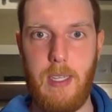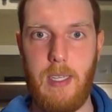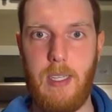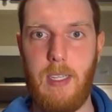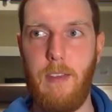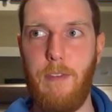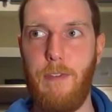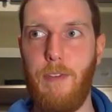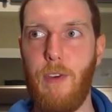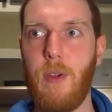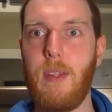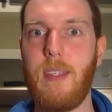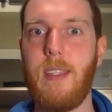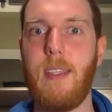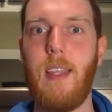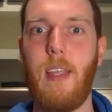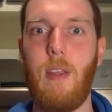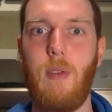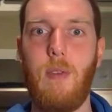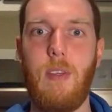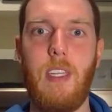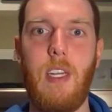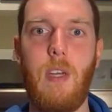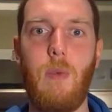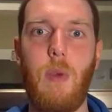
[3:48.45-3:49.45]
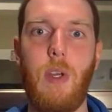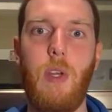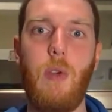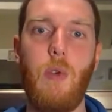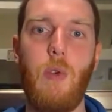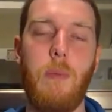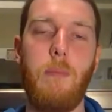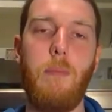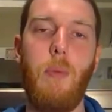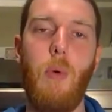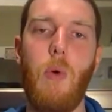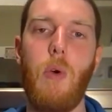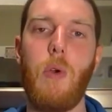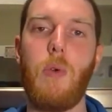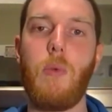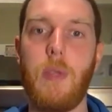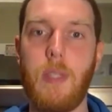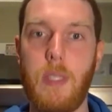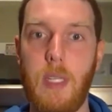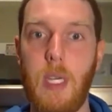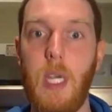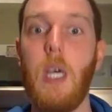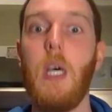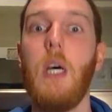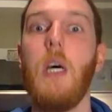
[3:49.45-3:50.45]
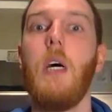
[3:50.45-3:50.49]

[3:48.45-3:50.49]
It's the first thing that you did when you were born was,